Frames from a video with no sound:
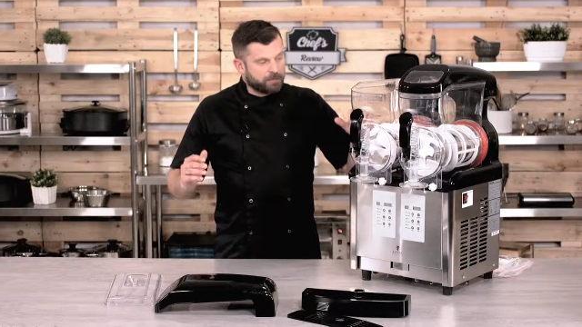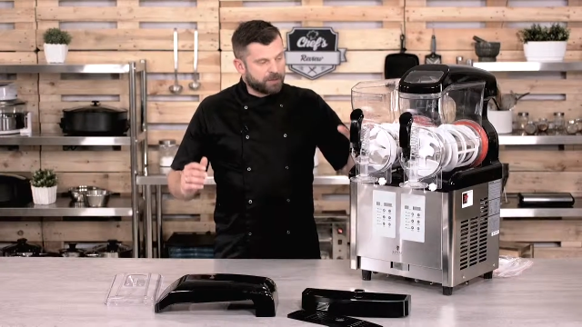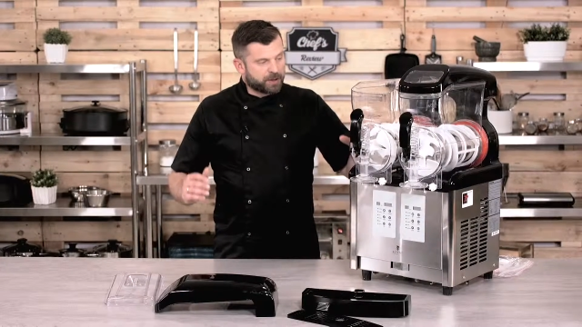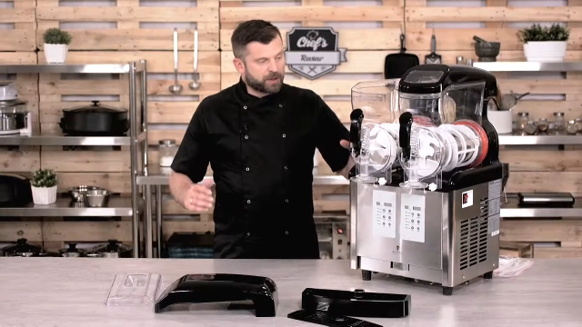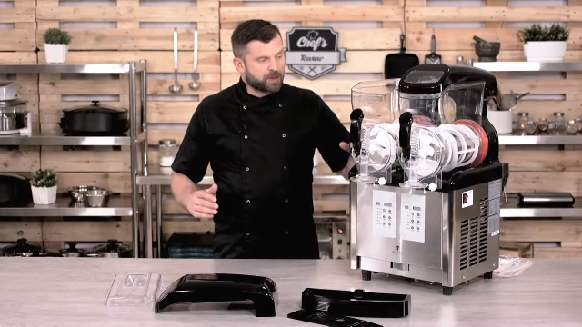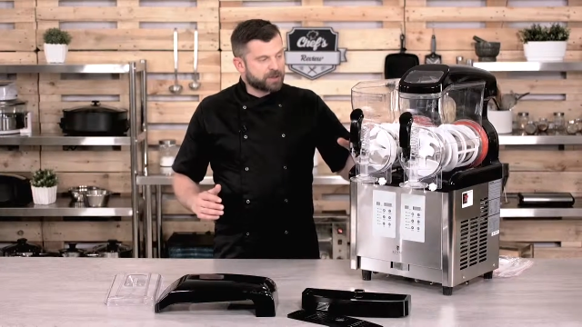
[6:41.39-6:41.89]

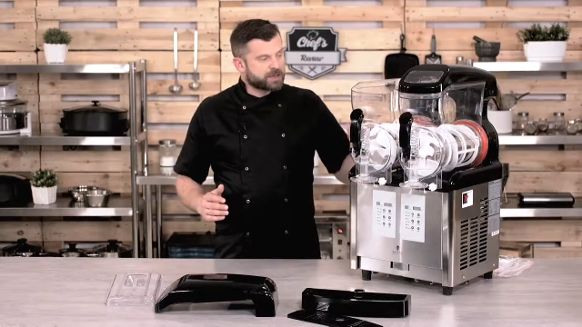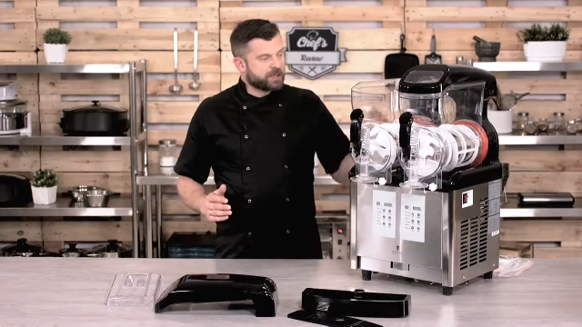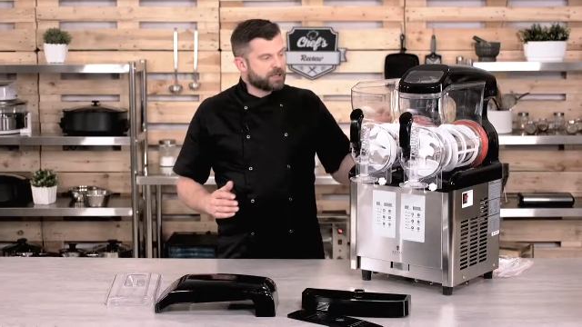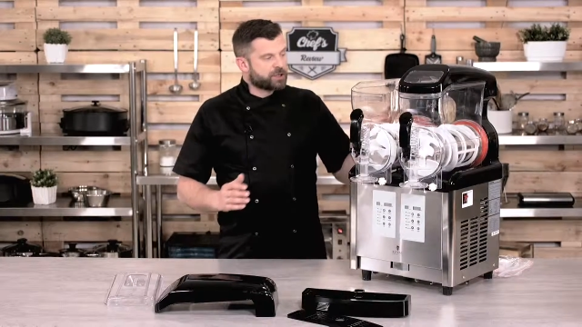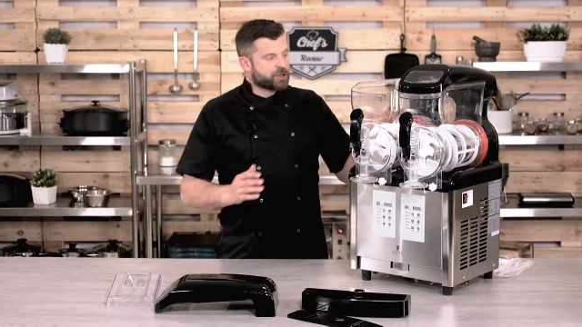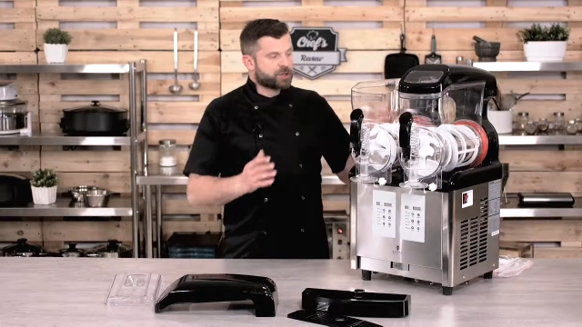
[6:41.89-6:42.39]
because
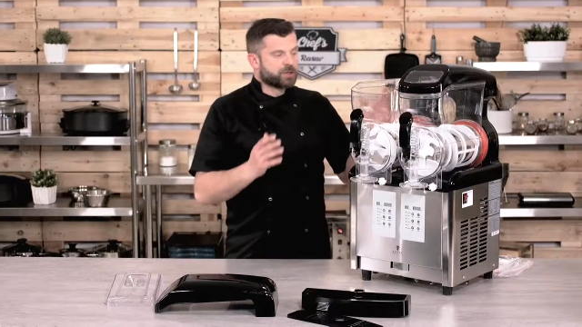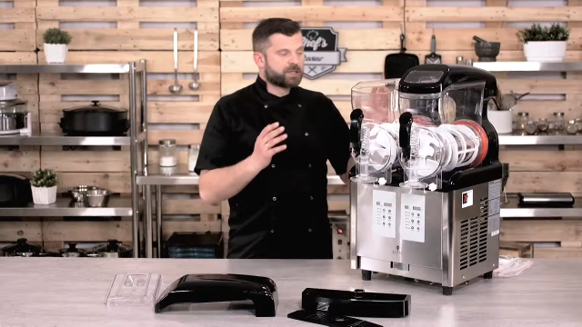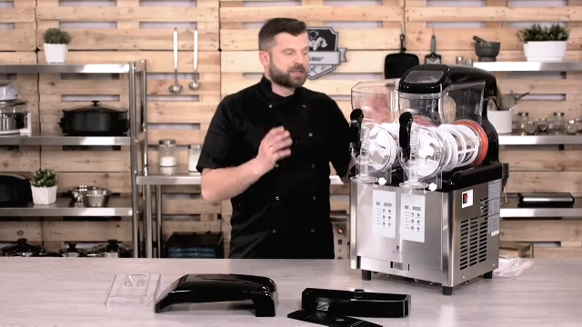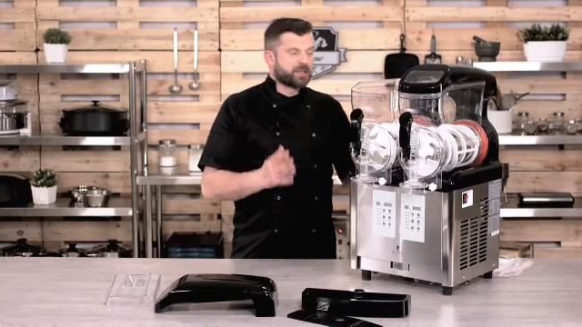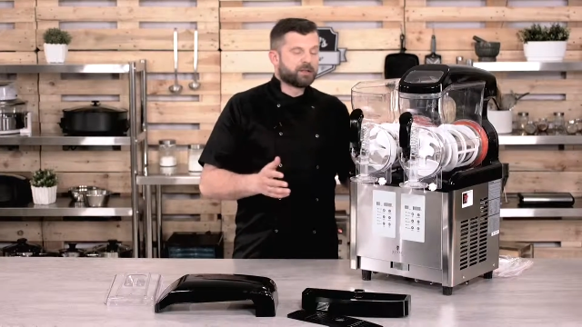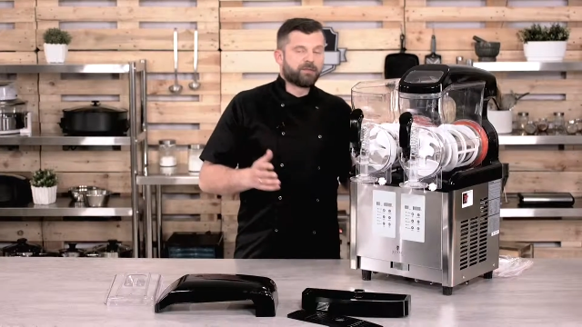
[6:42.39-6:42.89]
it should
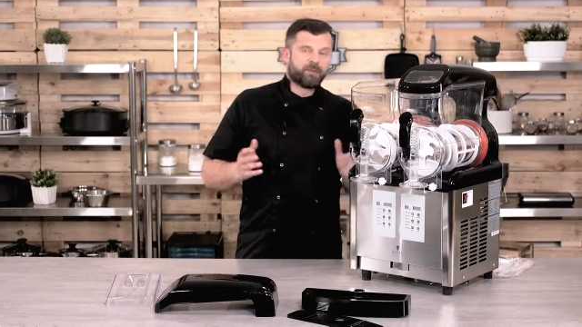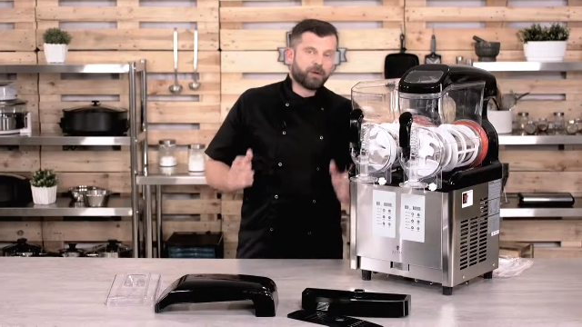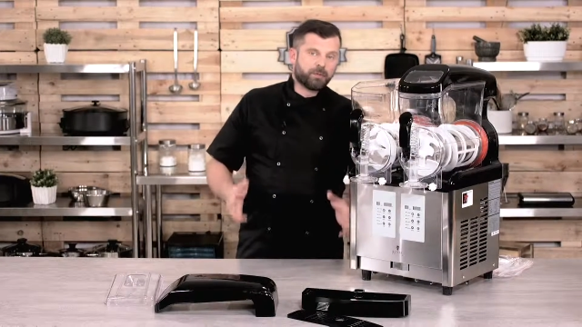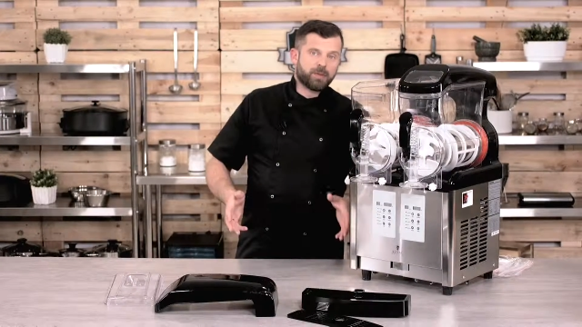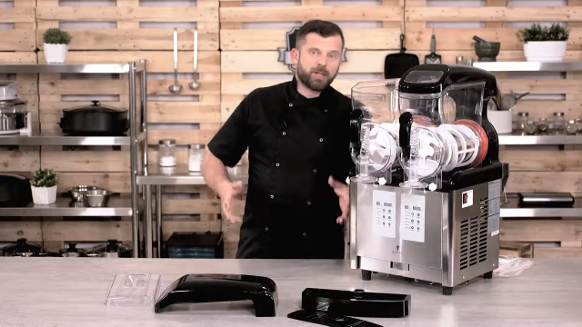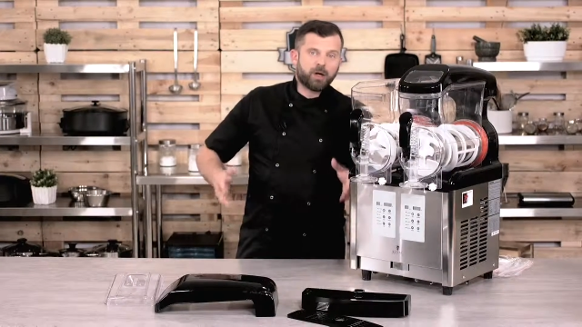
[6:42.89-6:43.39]
sit
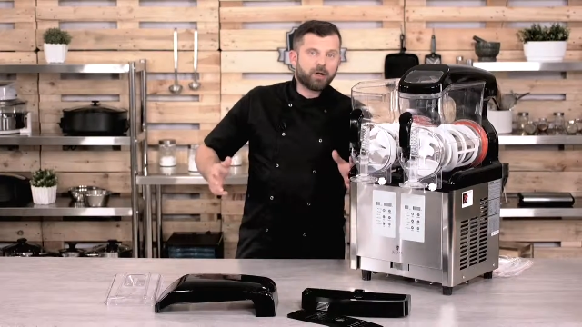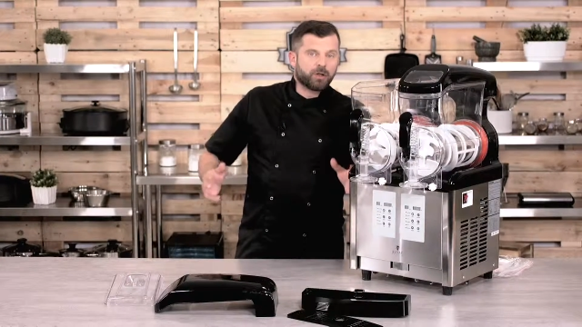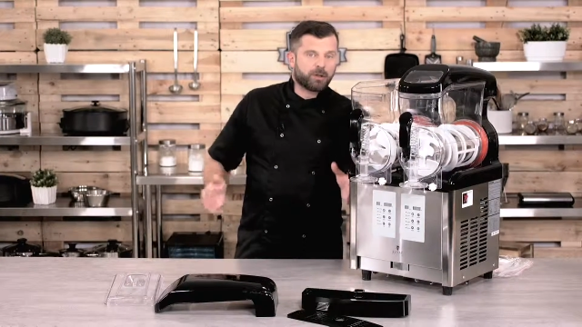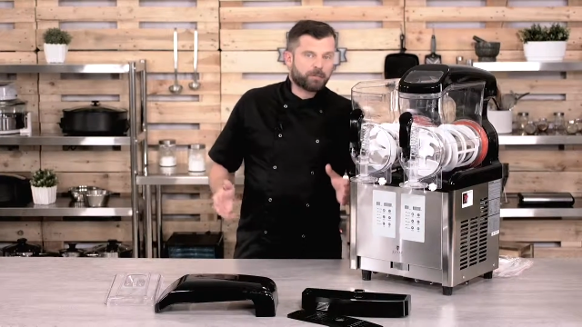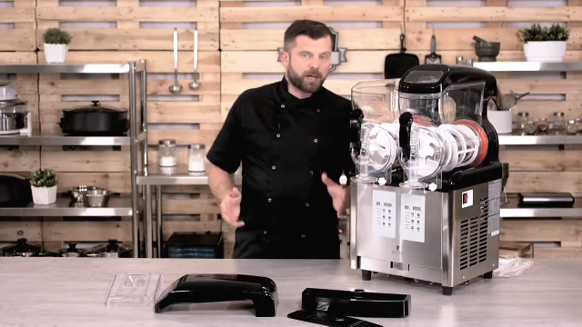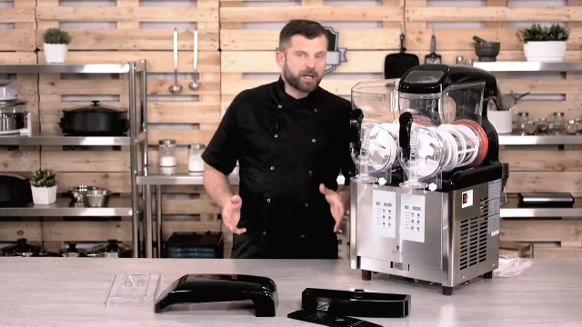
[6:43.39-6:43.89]
firmly on
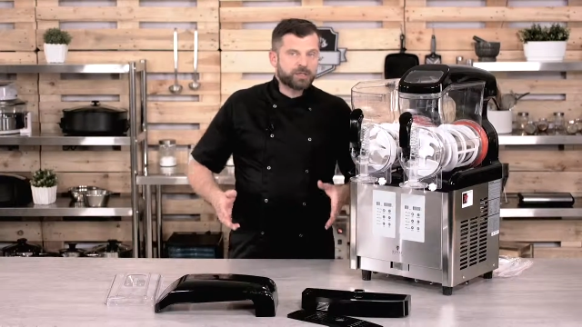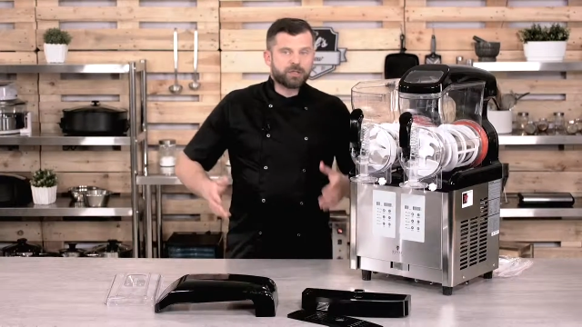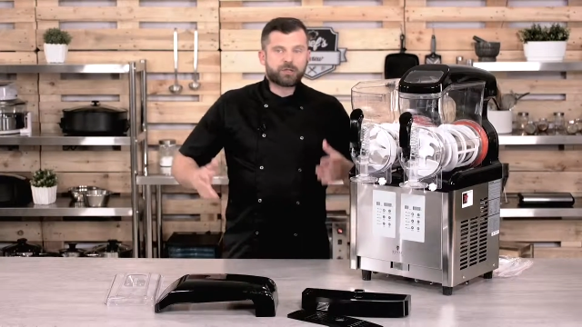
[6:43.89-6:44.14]
a bench.